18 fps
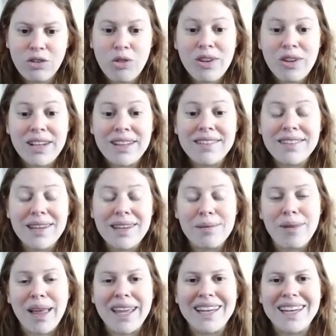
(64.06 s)
that it
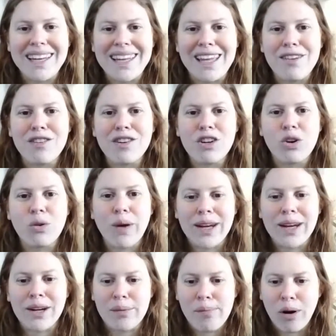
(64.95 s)
seemed like an even
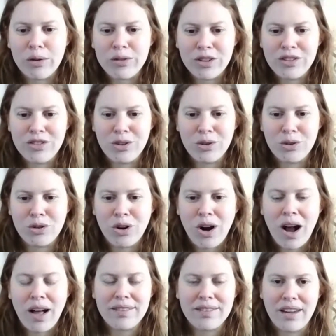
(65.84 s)
greater multitude
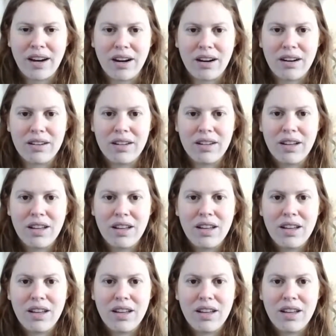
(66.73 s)
crossed there,